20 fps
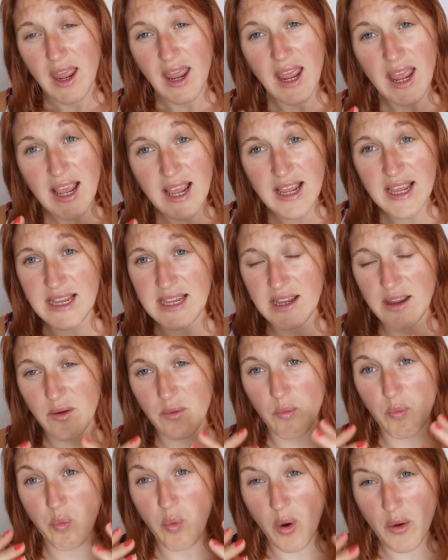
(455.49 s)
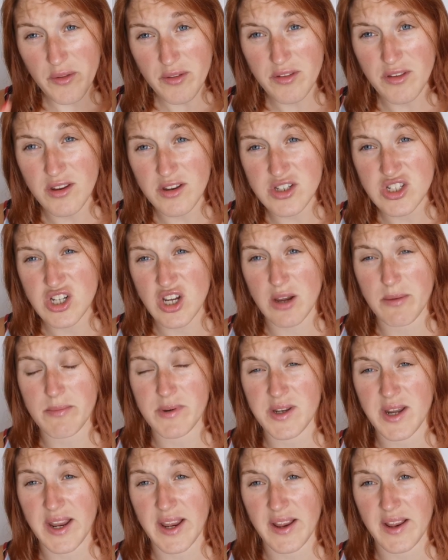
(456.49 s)
He wanted
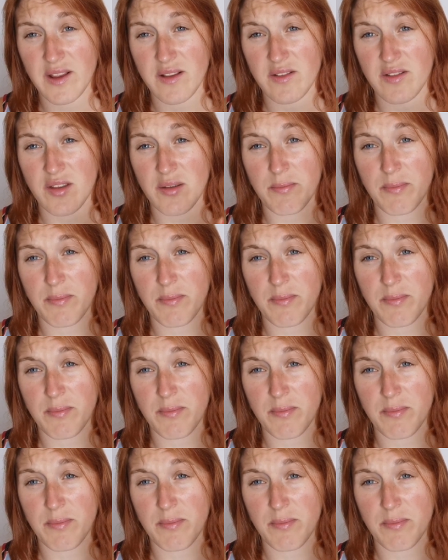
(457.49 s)
Germany